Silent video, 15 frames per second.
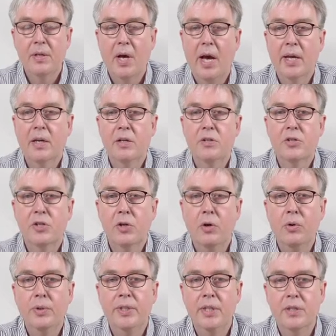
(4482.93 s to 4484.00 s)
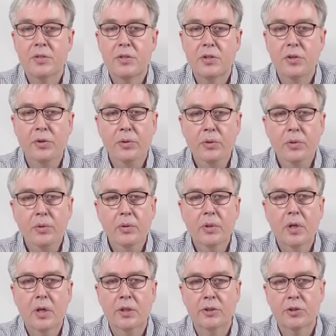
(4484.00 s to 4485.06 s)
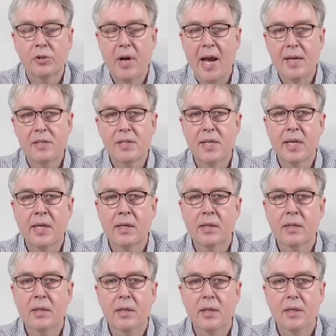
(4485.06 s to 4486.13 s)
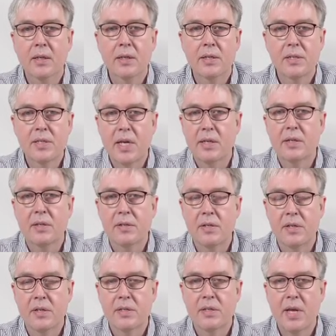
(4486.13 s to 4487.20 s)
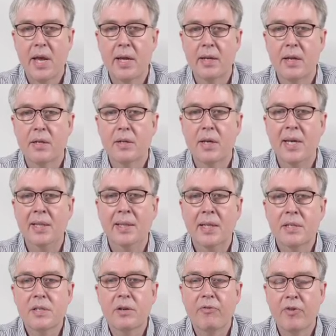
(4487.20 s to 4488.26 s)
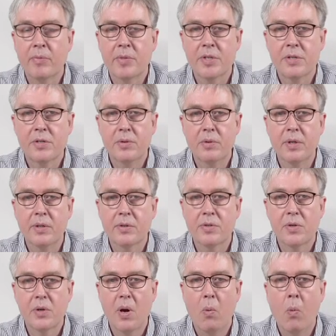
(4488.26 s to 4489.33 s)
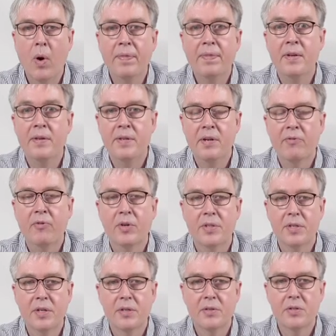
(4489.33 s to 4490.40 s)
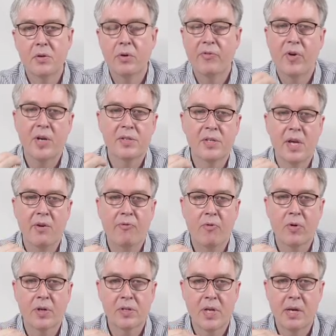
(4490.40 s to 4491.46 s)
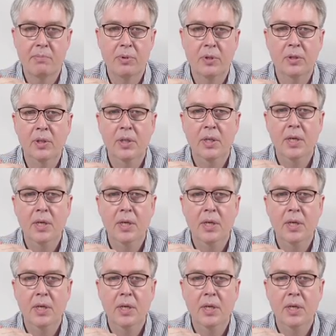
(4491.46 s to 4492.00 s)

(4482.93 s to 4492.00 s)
I could show these two contrasting sentences and elicit from the students what the difference is. So if I say, for example,